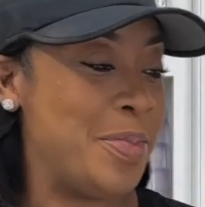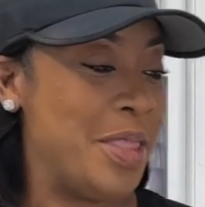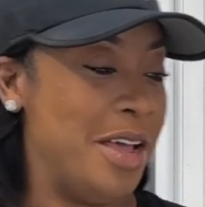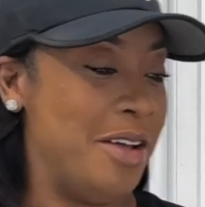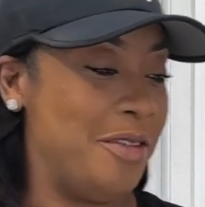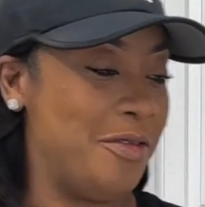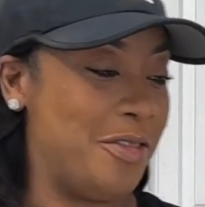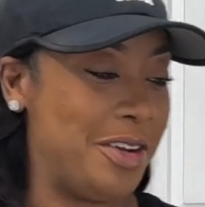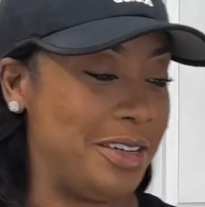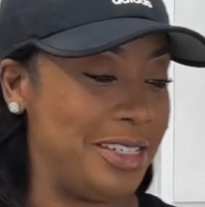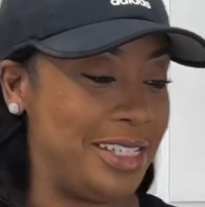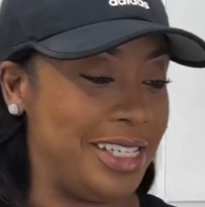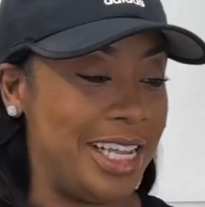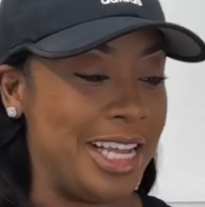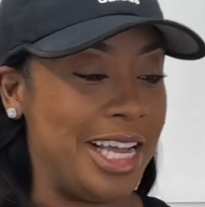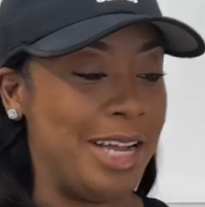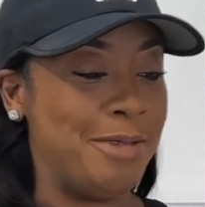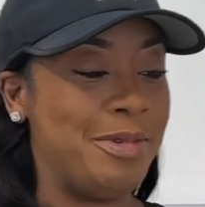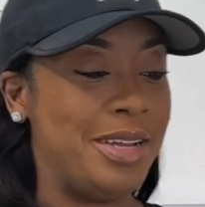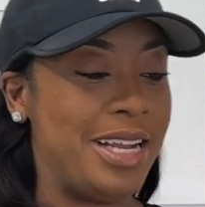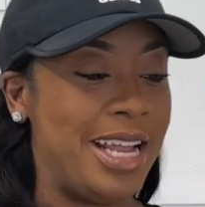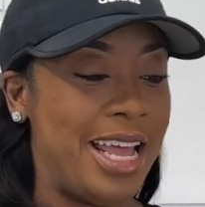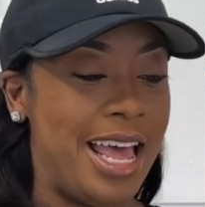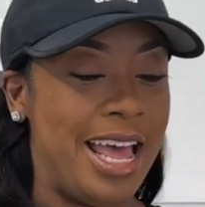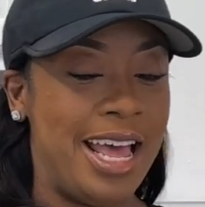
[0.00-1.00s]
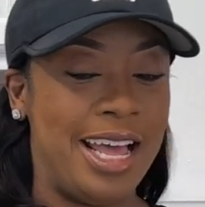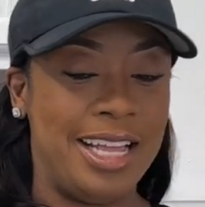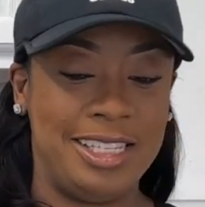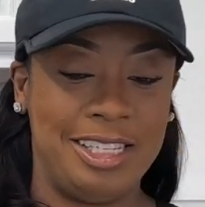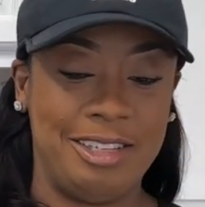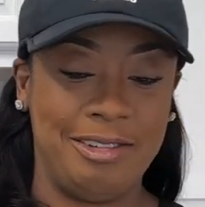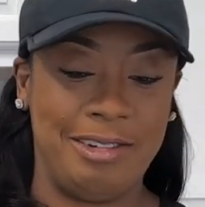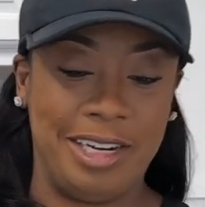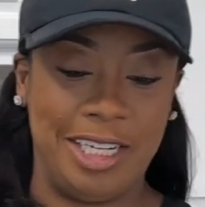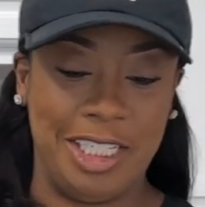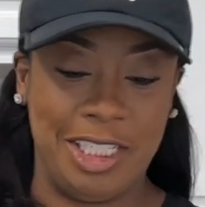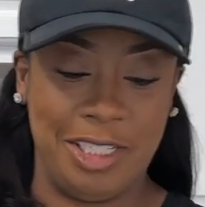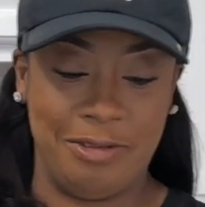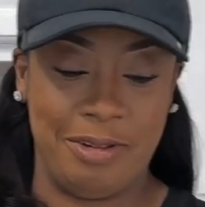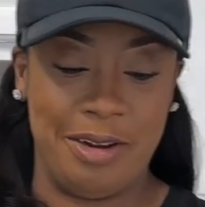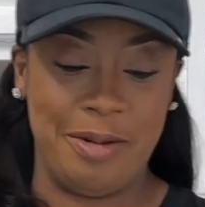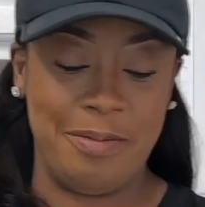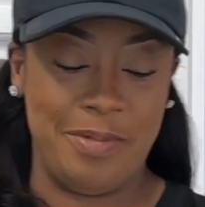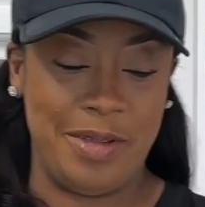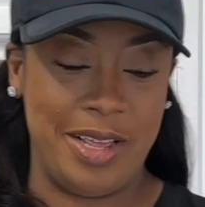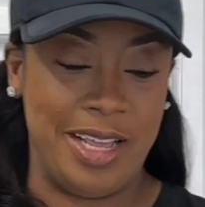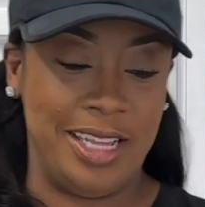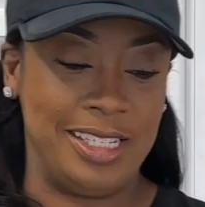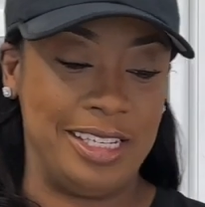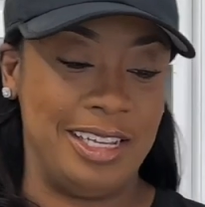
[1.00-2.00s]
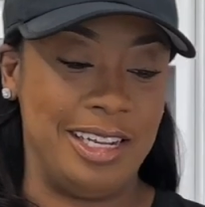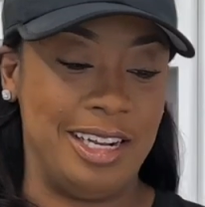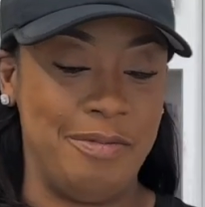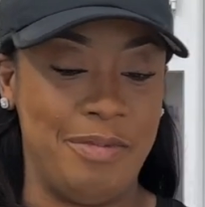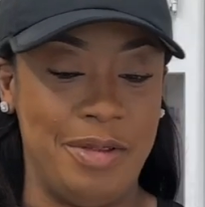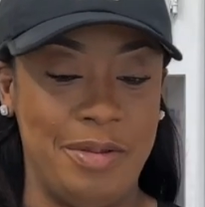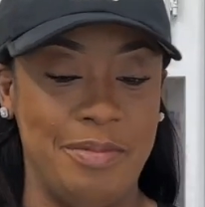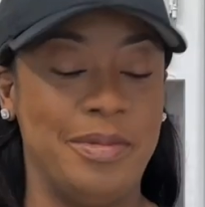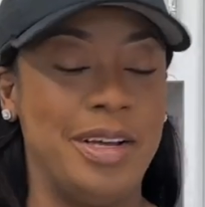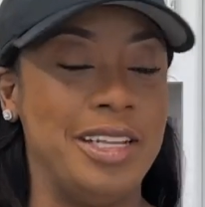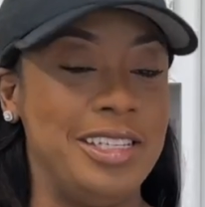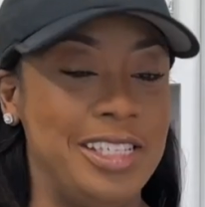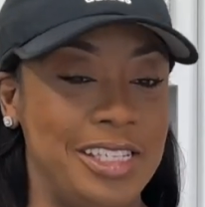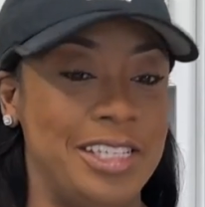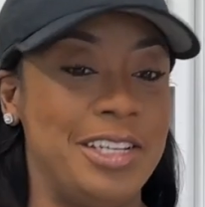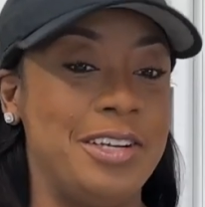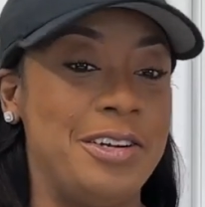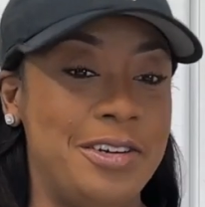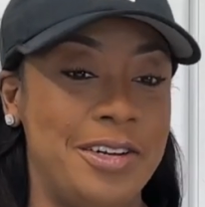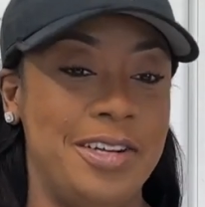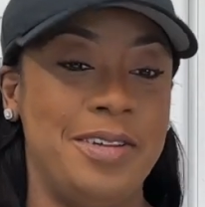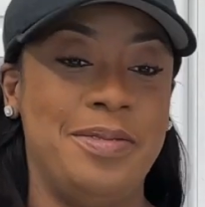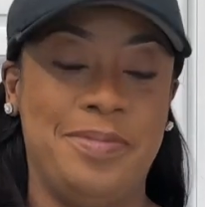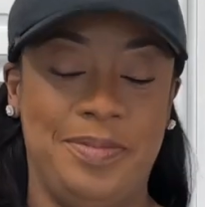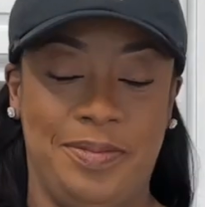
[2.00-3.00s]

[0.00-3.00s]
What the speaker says: First thing I want to add to our shrimp is going to be mustard.